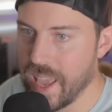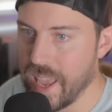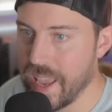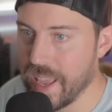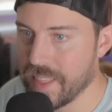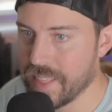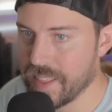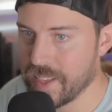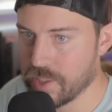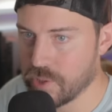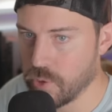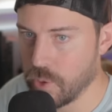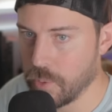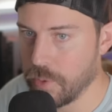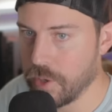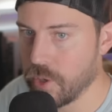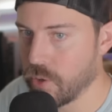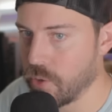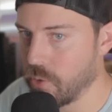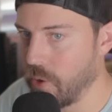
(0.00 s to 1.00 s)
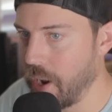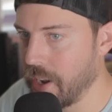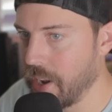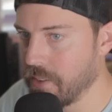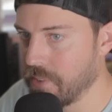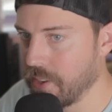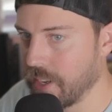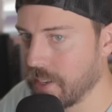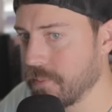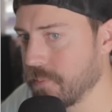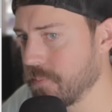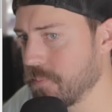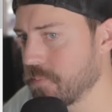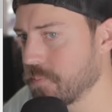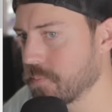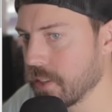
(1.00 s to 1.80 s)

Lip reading: and this will be arriving